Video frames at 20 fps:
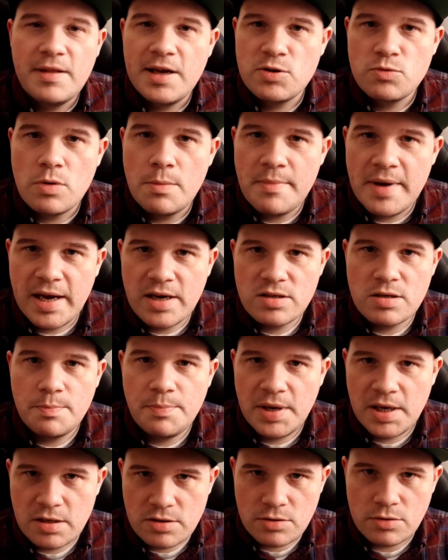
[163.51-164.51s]
That's what makes
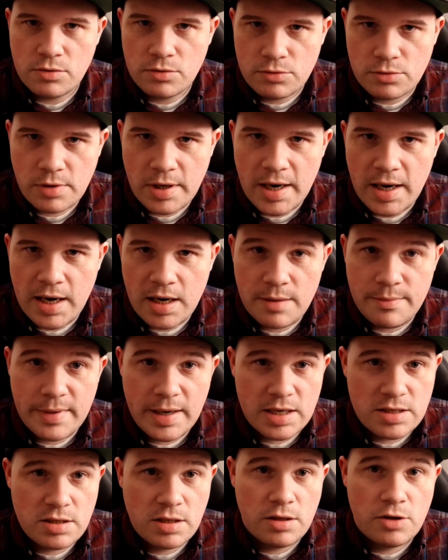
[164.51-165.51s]
a Pixel great, and it
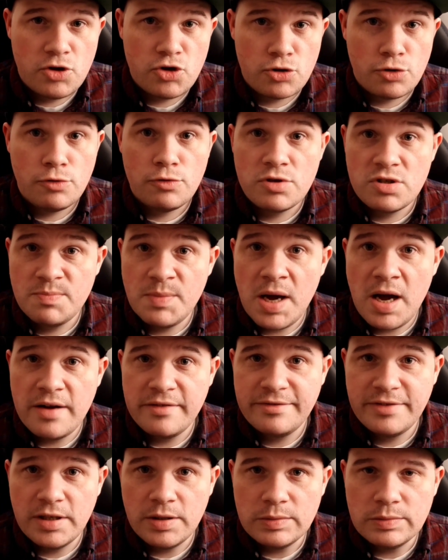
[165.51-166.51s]
makes it a true
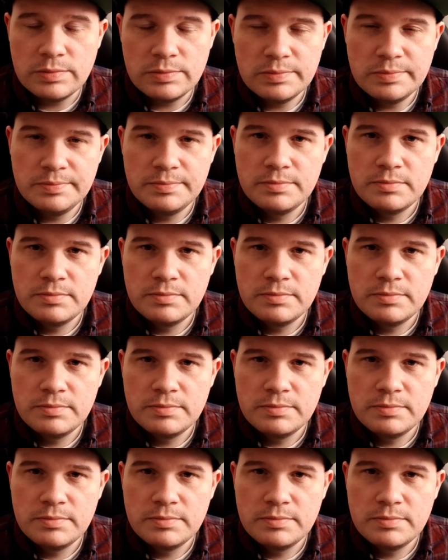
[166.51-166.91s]
smartphone.